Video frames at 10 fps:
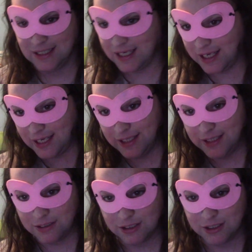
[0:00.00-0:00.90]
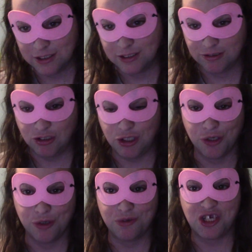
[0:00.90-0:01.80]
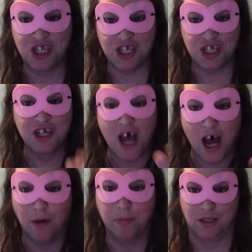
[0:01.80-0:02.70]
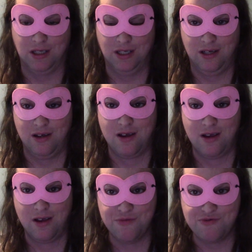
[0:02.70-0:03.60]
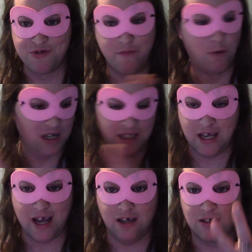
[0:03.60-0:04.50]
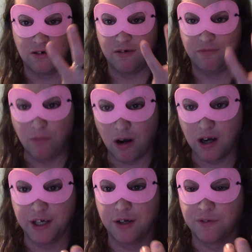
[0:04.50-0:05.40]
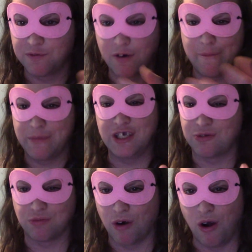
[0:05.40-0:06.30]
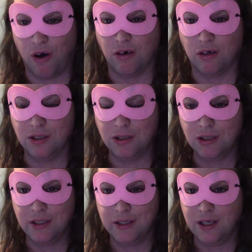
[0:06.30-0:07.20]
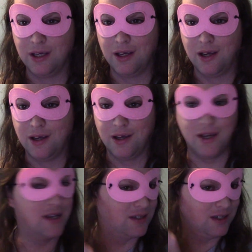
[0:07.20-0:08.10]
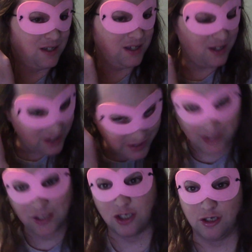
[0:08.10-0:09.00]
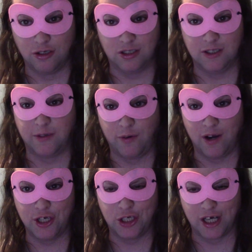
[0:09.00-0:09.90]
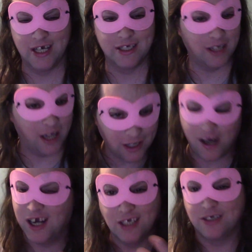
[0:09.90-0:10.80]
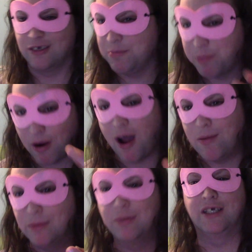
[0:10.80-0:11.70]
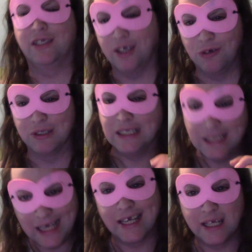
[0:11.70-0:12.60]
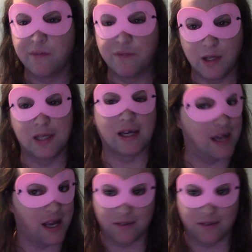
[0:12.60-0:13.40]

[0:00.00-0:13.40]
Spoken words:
And to snub the voice actor of Mario from this role is an insult to the franchise, and honestly, probably the only negative thing I have